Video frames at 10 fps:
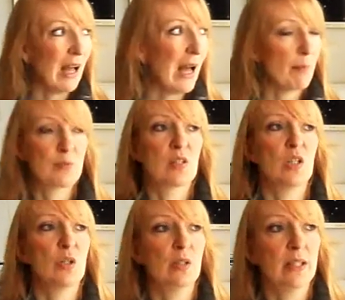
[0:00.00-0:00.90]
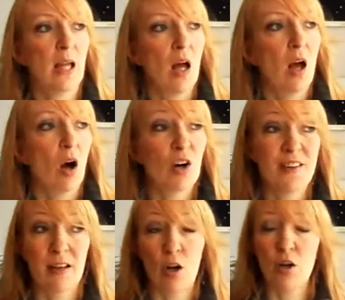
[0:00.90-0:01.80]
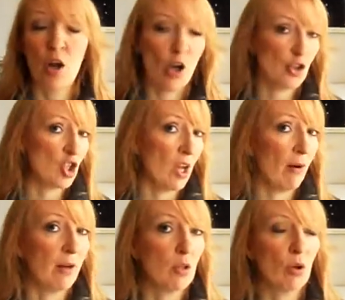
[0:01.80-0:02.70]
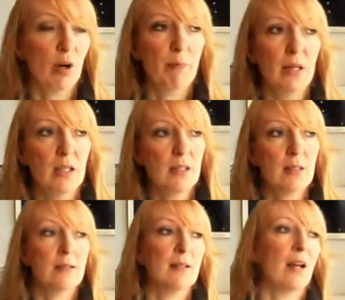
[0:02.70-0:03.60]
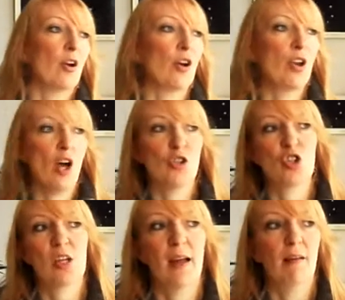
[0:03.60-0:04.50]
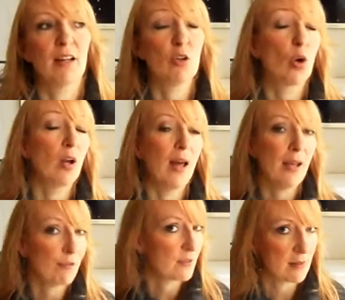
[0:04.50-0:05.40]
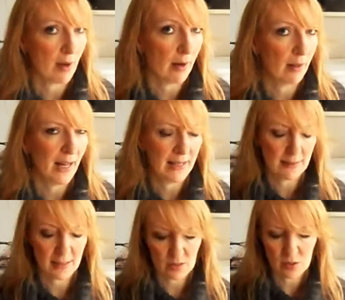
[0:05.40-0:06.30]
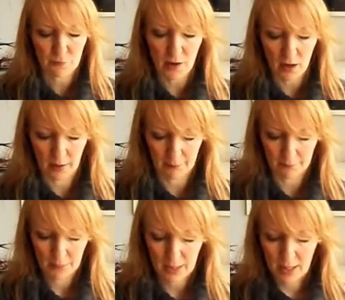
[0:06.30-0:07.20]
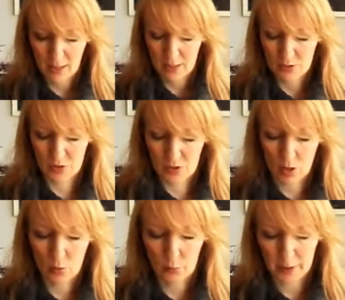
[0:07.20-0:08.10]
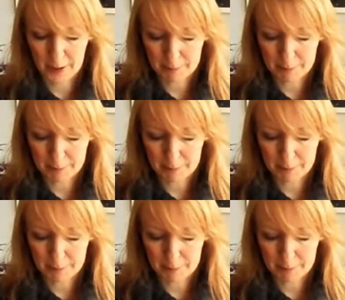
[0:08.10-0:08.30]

absolutely, or that are not sharing your opinion, that are not sharing your lifestyle, and that's fine. So